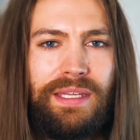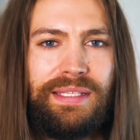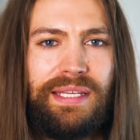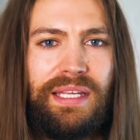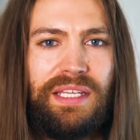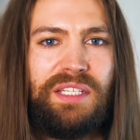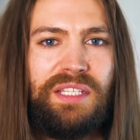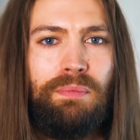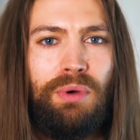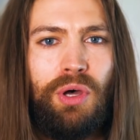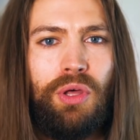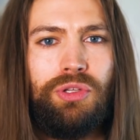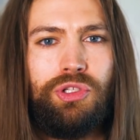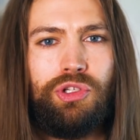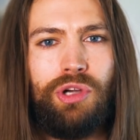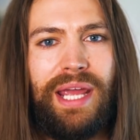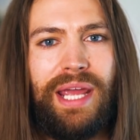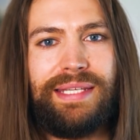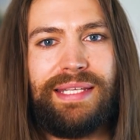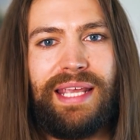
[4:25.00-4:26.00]
since both
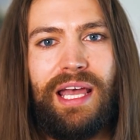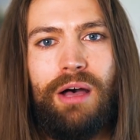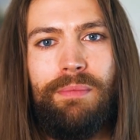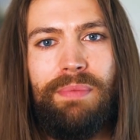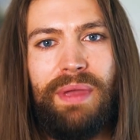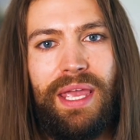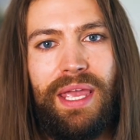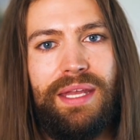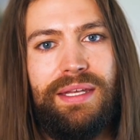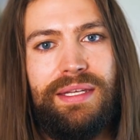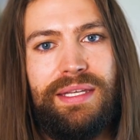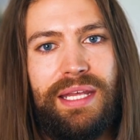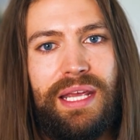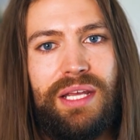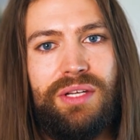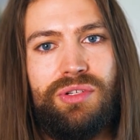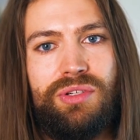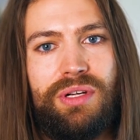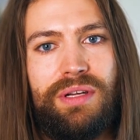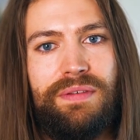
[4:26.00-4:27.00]
dry scalp and
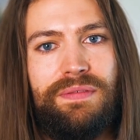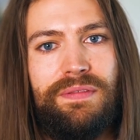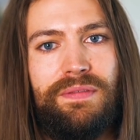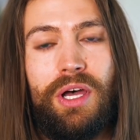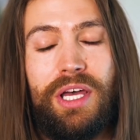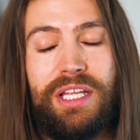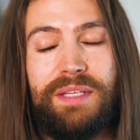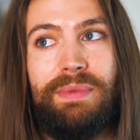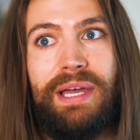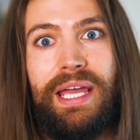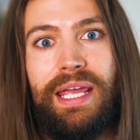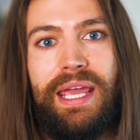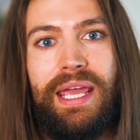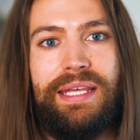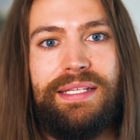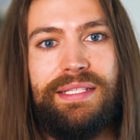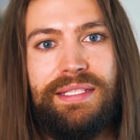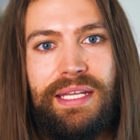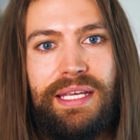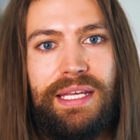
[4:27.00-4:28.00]
dandruff caused by
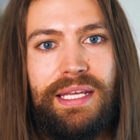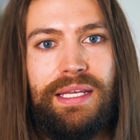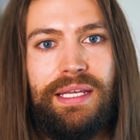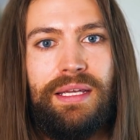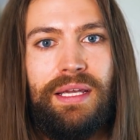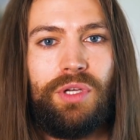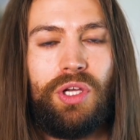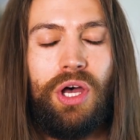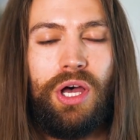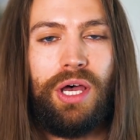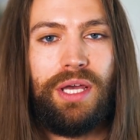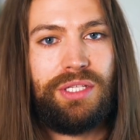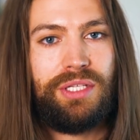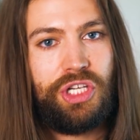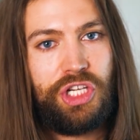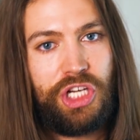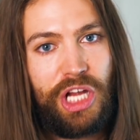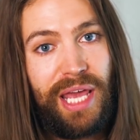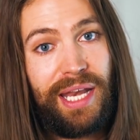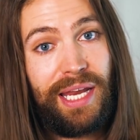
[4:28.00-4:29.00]
SD cause
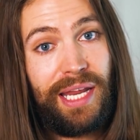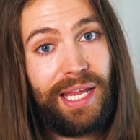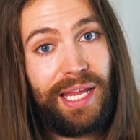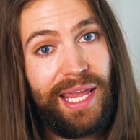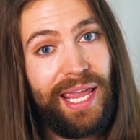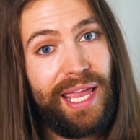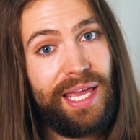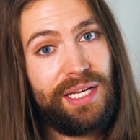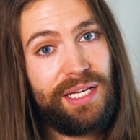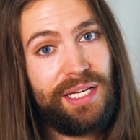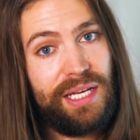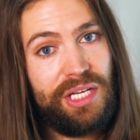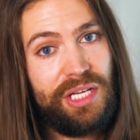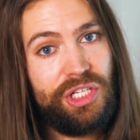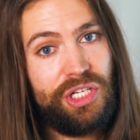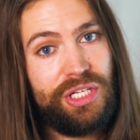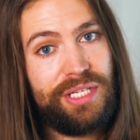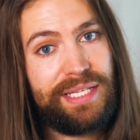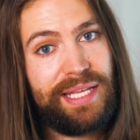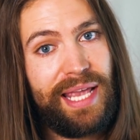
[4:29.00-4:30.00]
shedding and an
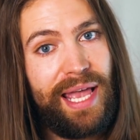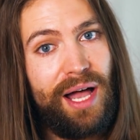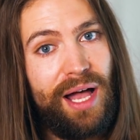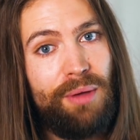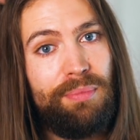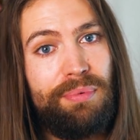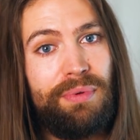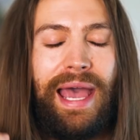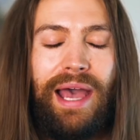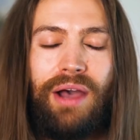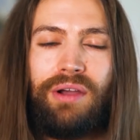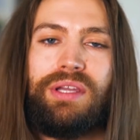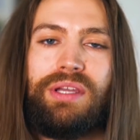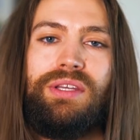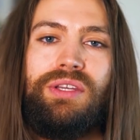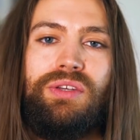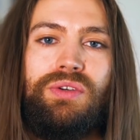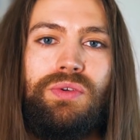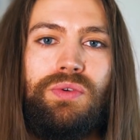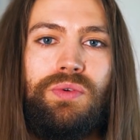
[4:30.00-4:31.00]
itchy scalp, how
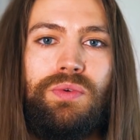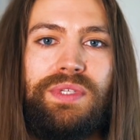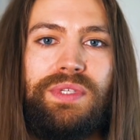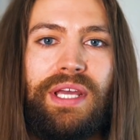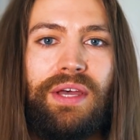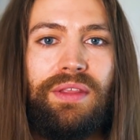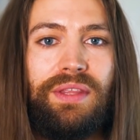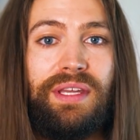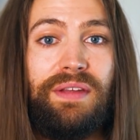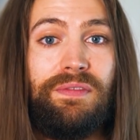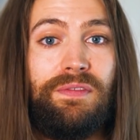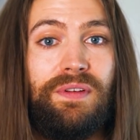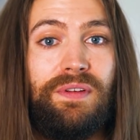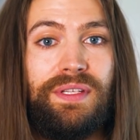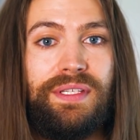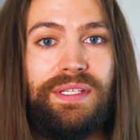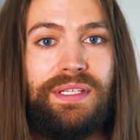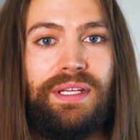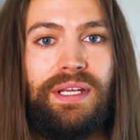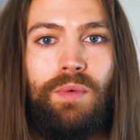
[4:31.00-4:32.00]
can you tell the
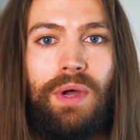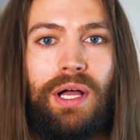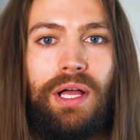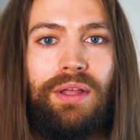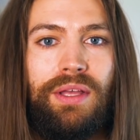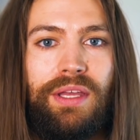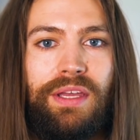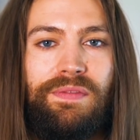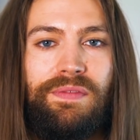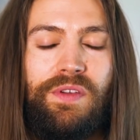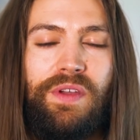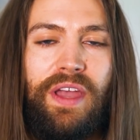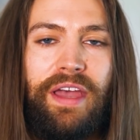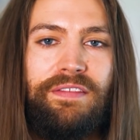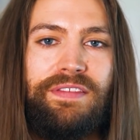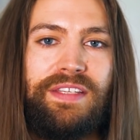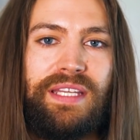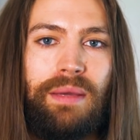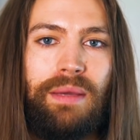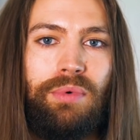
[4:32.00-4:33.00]
difference? Well, if you
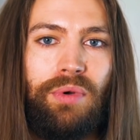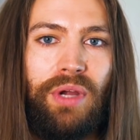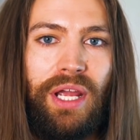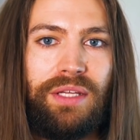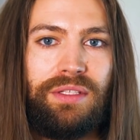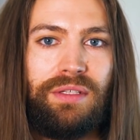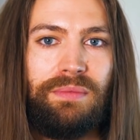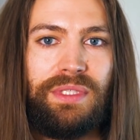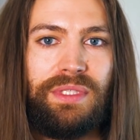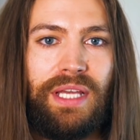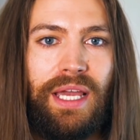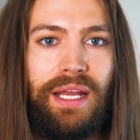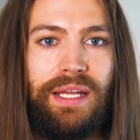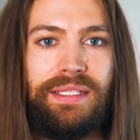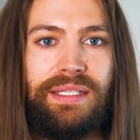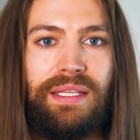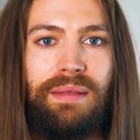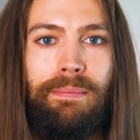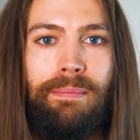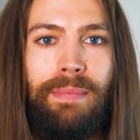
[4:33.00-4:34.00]
have seborrheic
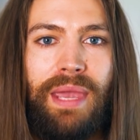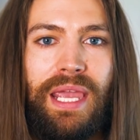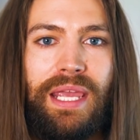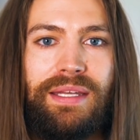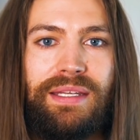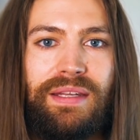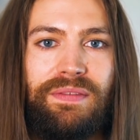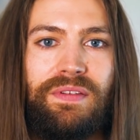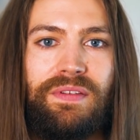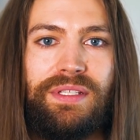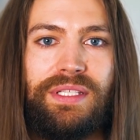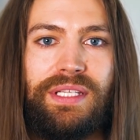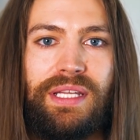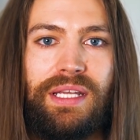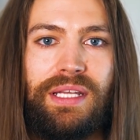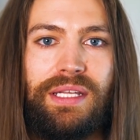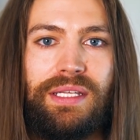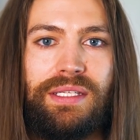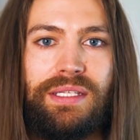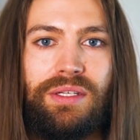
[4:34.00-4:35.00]
dermatitis, the main difference
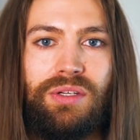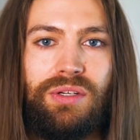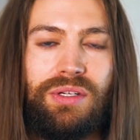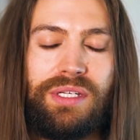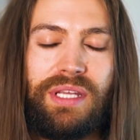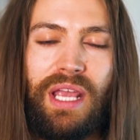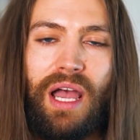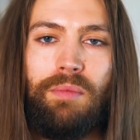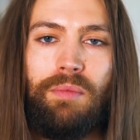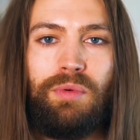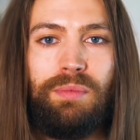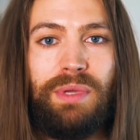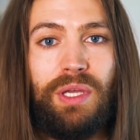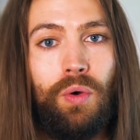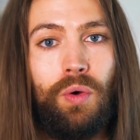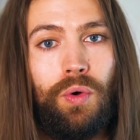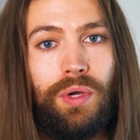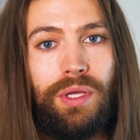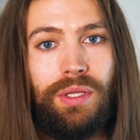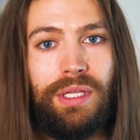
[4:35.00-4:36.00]
is your scalp will be
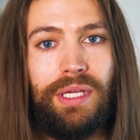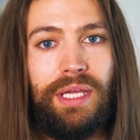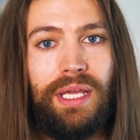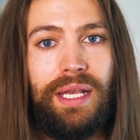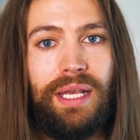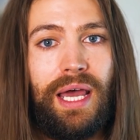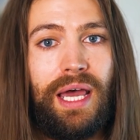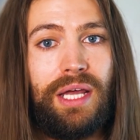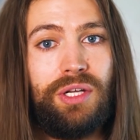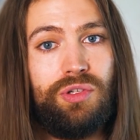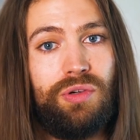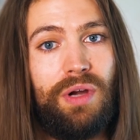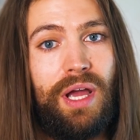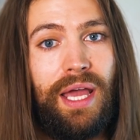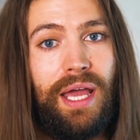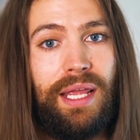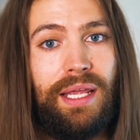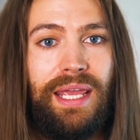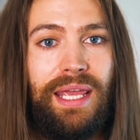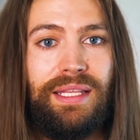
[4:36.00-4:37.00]
oily and not
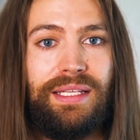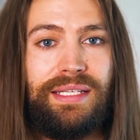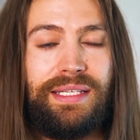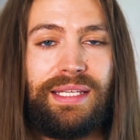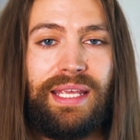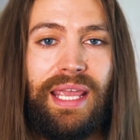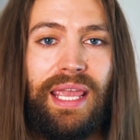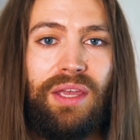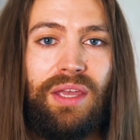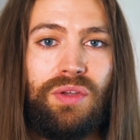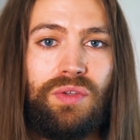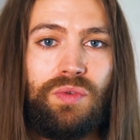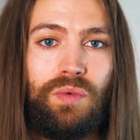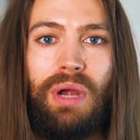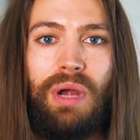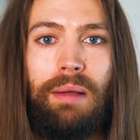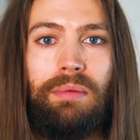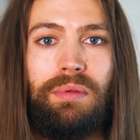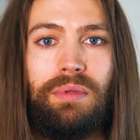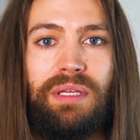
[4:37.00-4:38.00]
dry. And the scales will
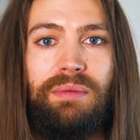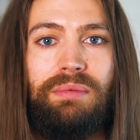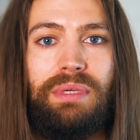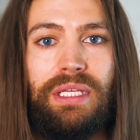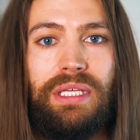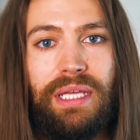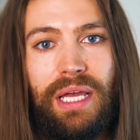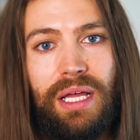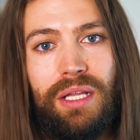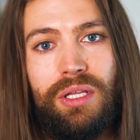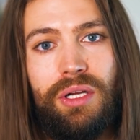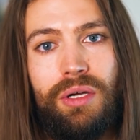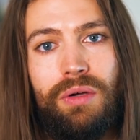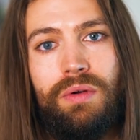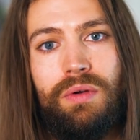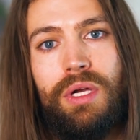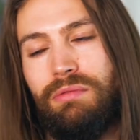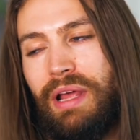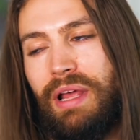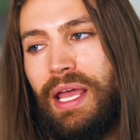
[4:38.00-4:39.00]
probably be
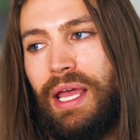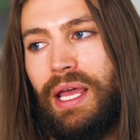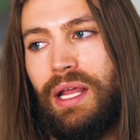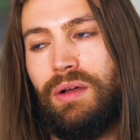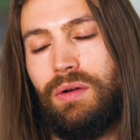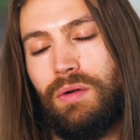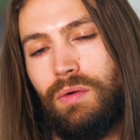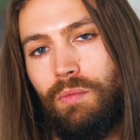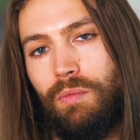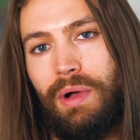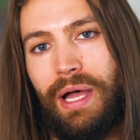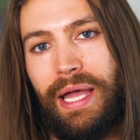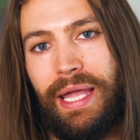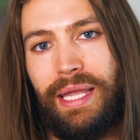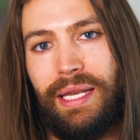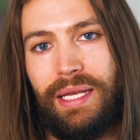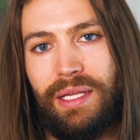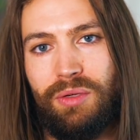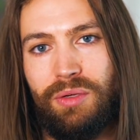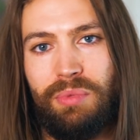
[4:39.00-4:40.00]
yellow, red, or
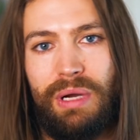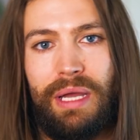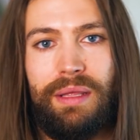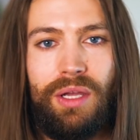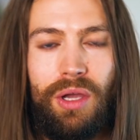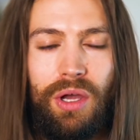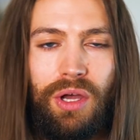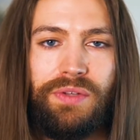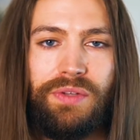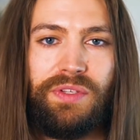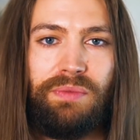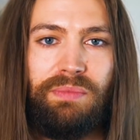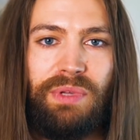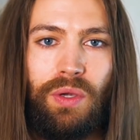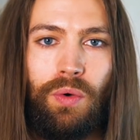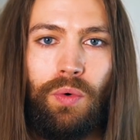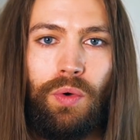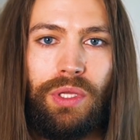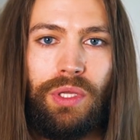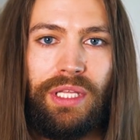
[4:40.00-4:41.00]
white, and it'll probably also be
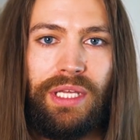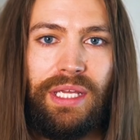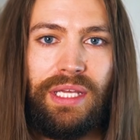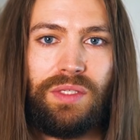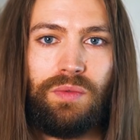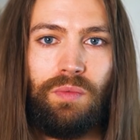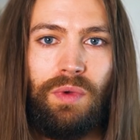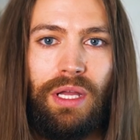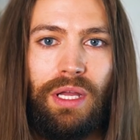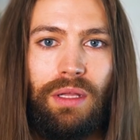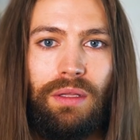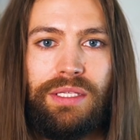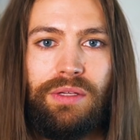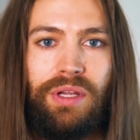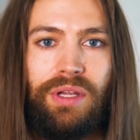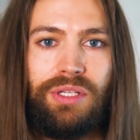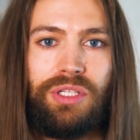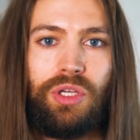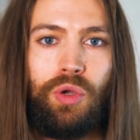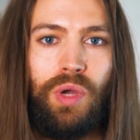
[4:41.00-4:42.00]
oily as well. So
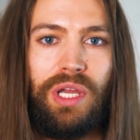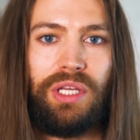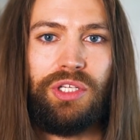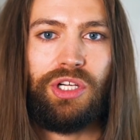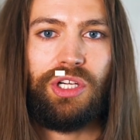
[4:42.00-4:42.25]
here's a quick